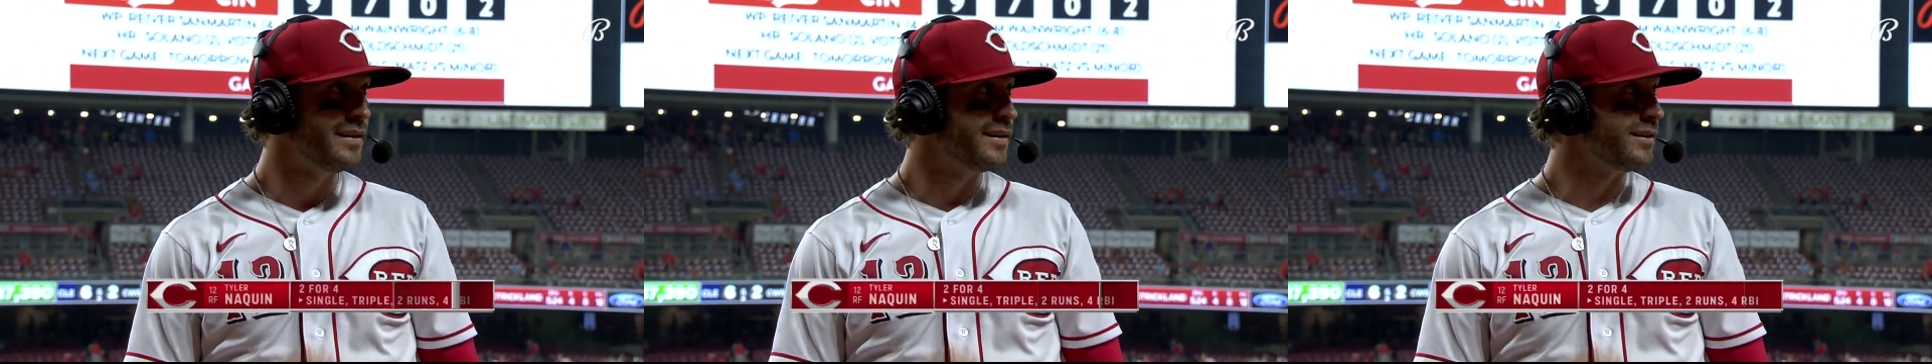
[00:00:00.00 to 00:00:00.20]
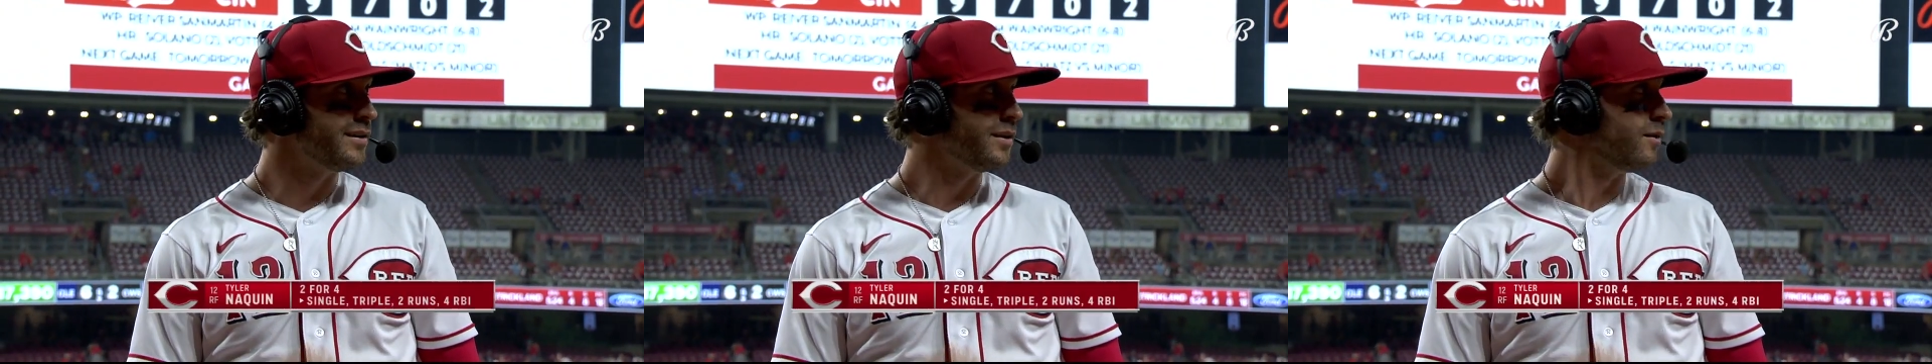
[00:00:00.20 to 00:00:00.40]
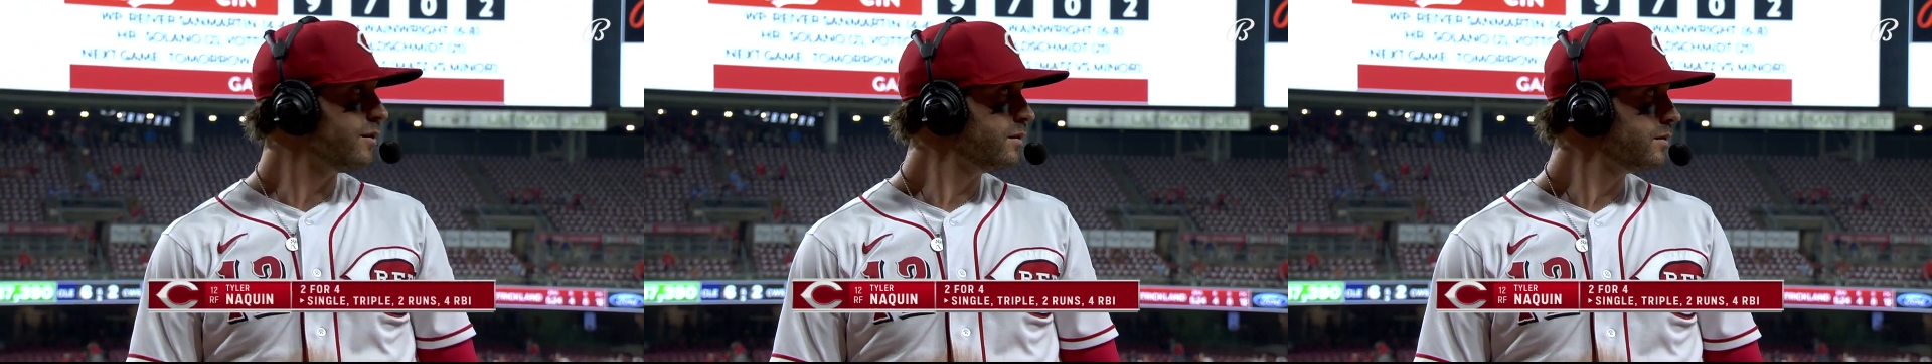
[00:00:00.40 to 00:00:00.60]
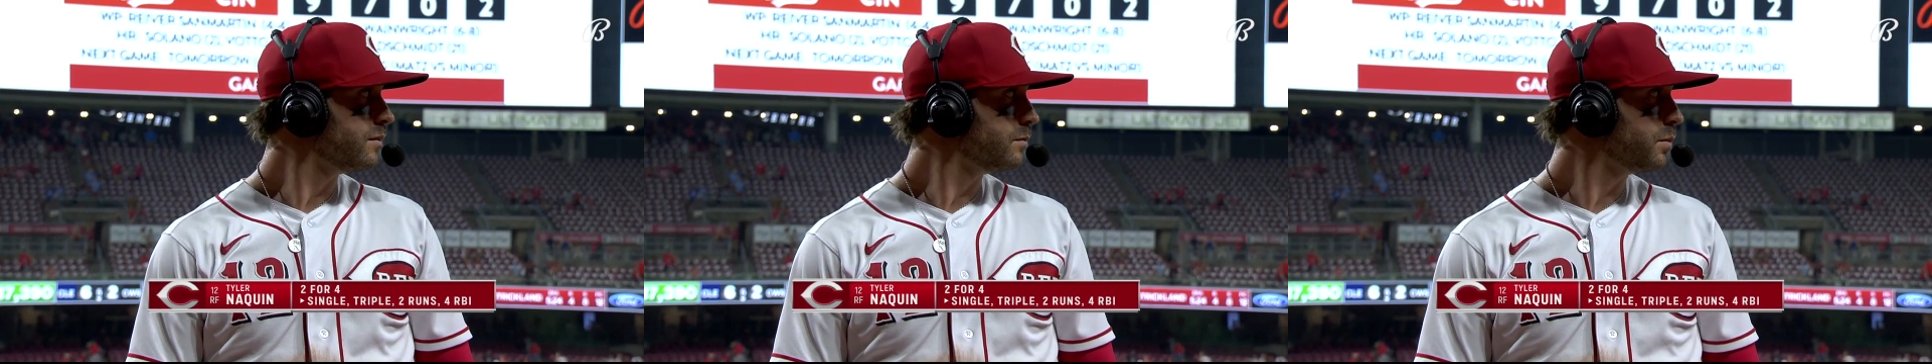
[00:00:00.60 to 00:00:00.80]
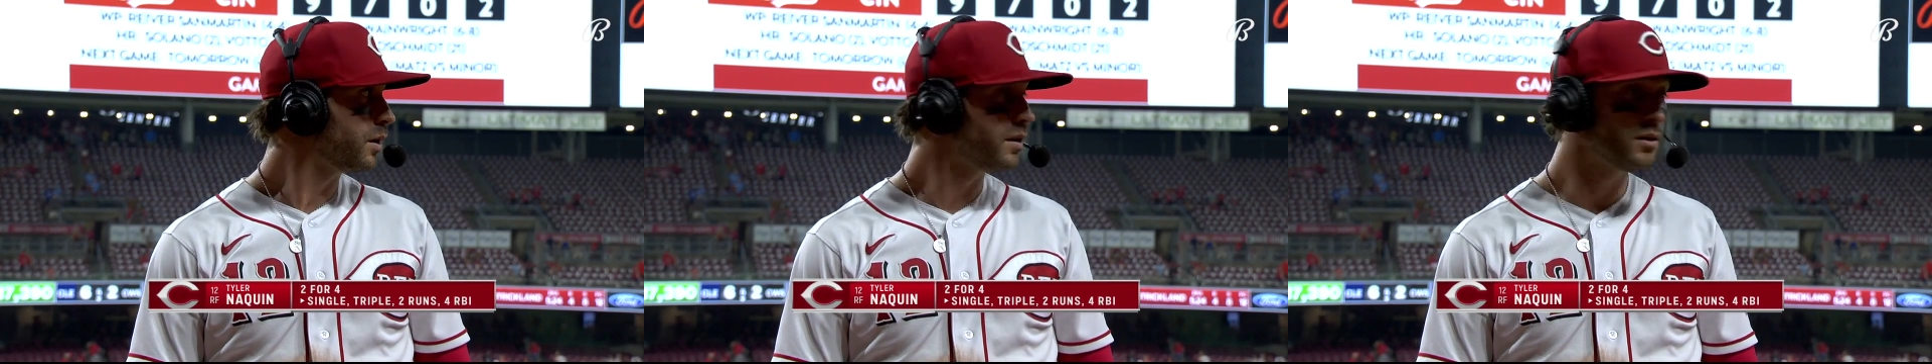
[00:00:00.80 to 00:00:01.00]
you know,
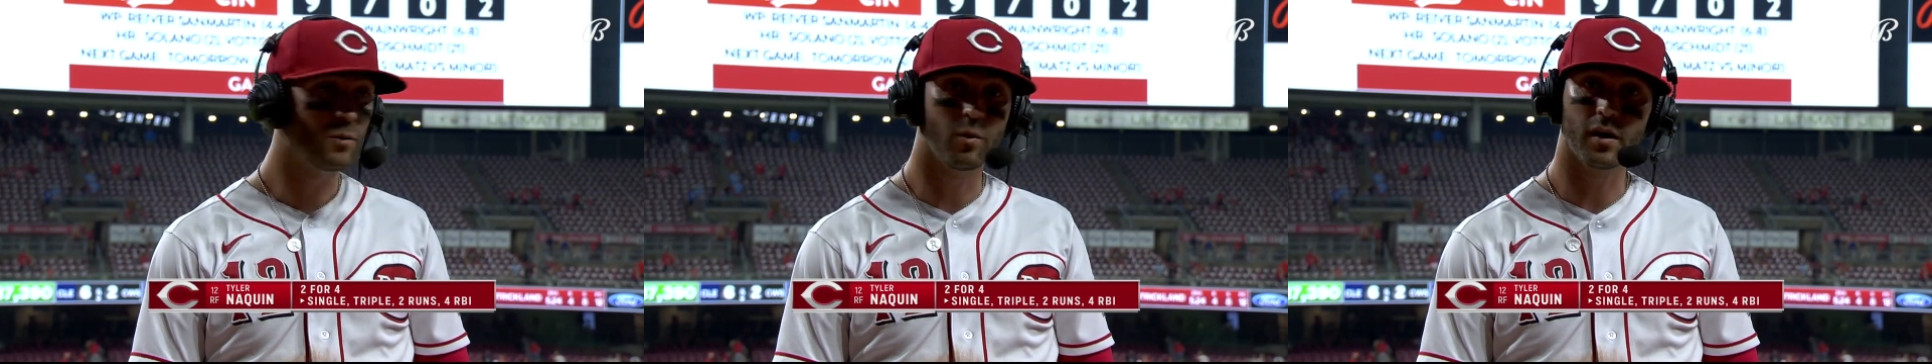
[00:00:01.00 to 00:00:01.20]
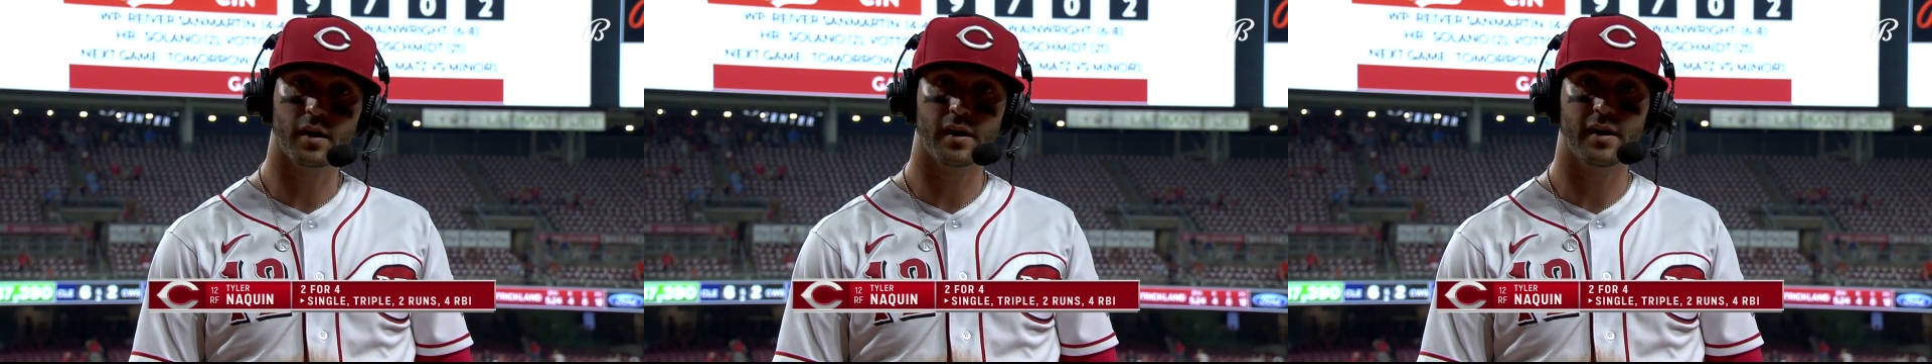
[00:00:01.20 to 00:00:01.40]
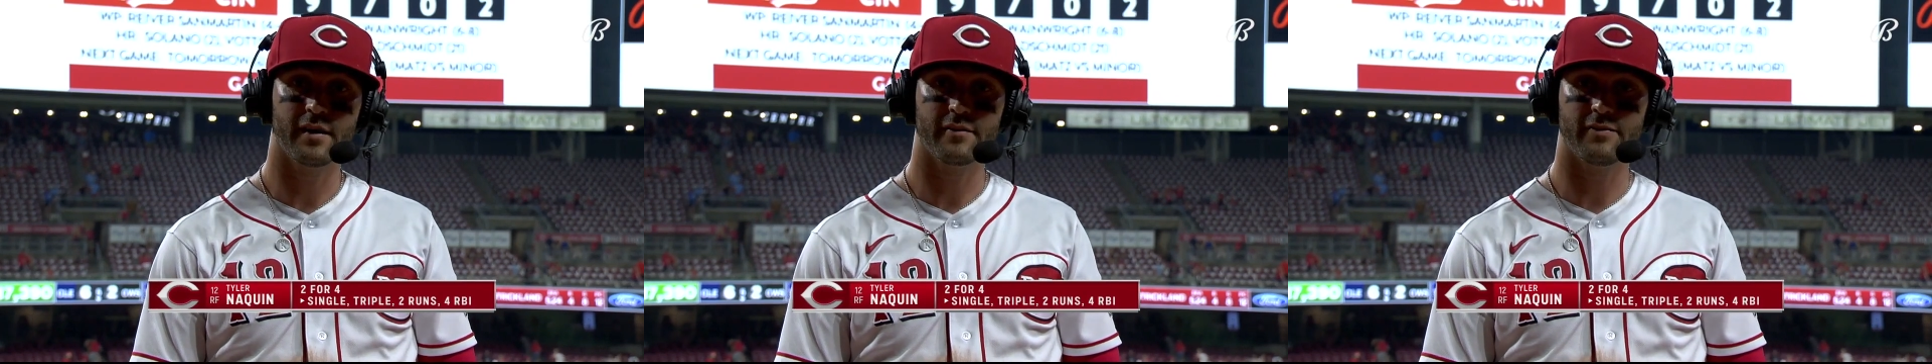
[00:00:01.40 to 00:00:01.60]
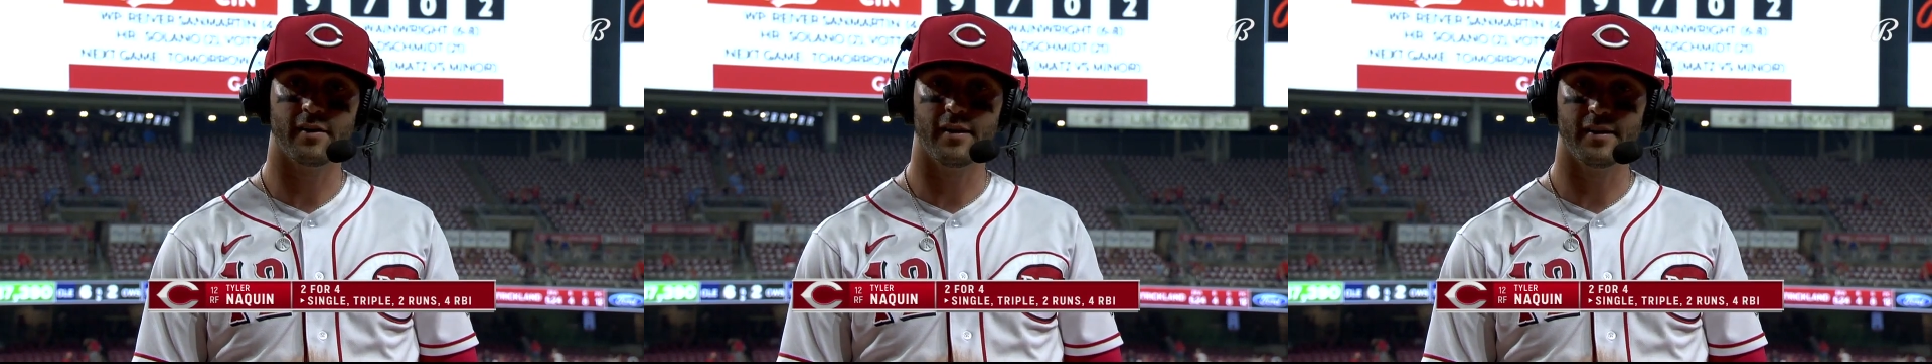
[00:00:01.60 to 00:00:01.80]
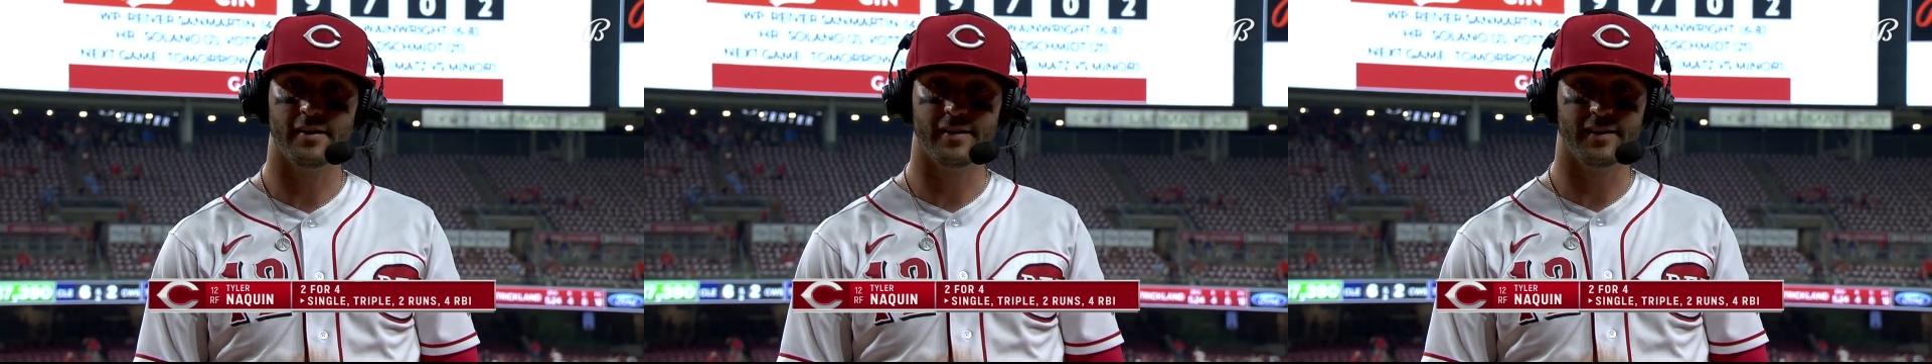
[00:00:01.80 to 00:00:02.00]
put in the work and have
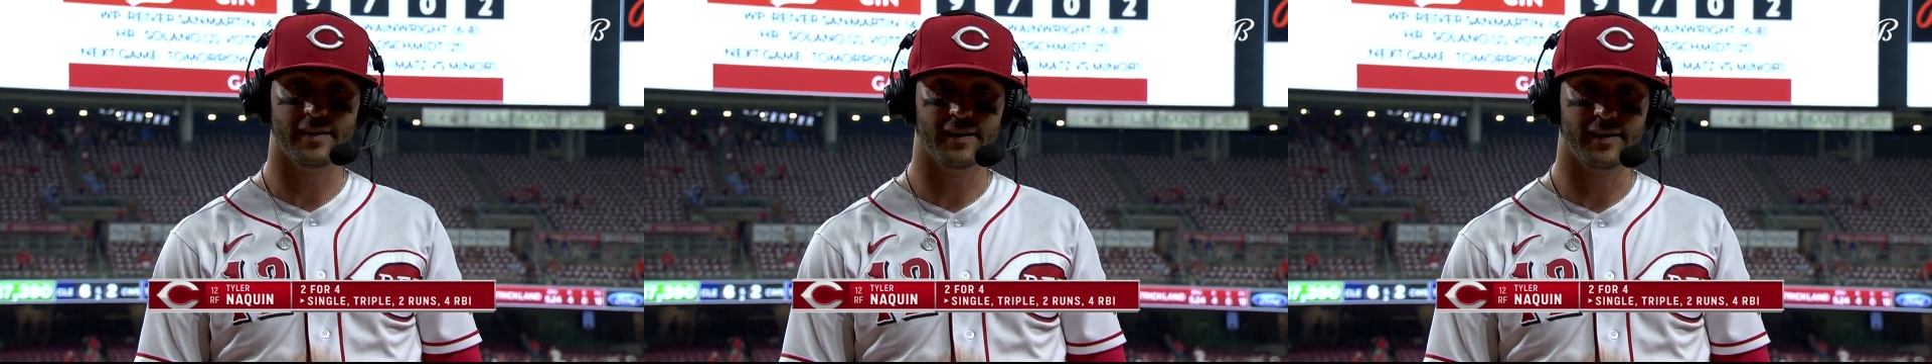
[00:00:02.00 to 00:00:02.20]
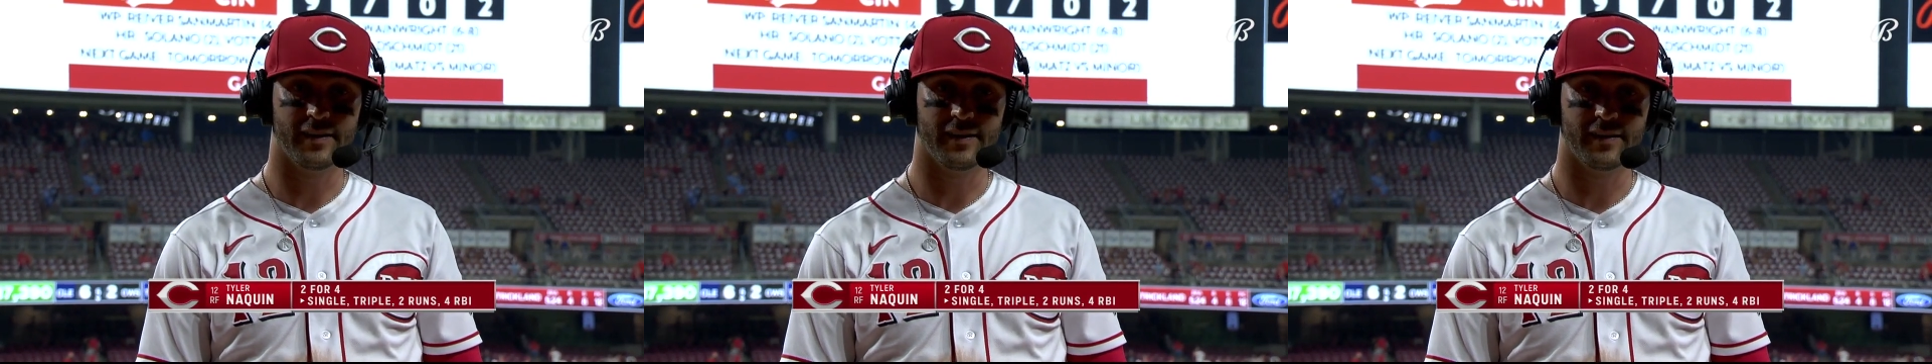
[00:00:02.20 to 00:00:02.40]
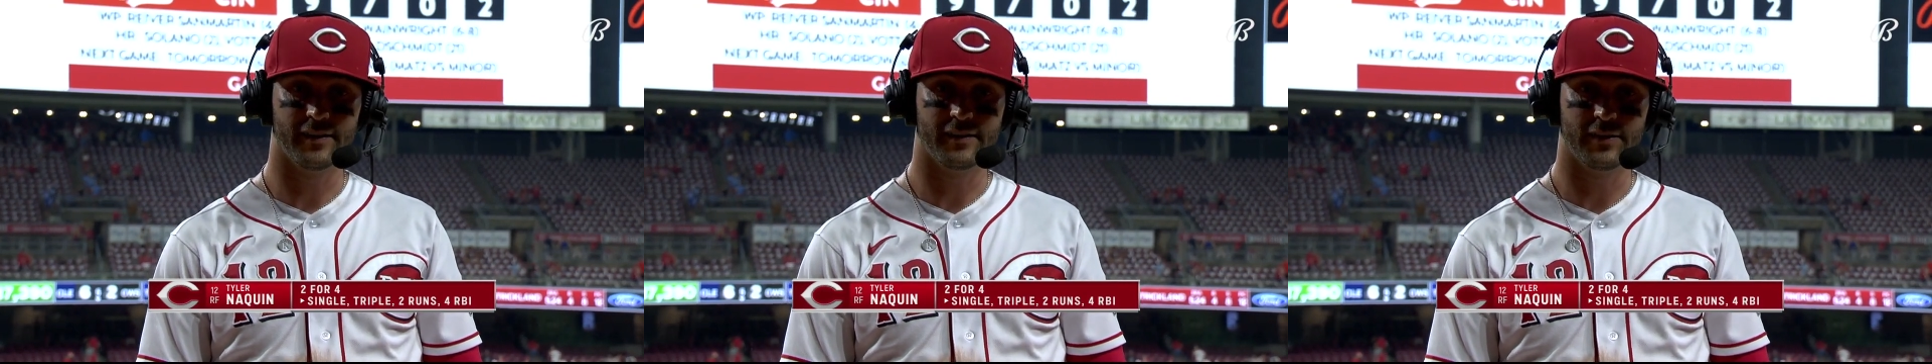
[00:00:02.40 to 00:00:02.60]
fun and, uh,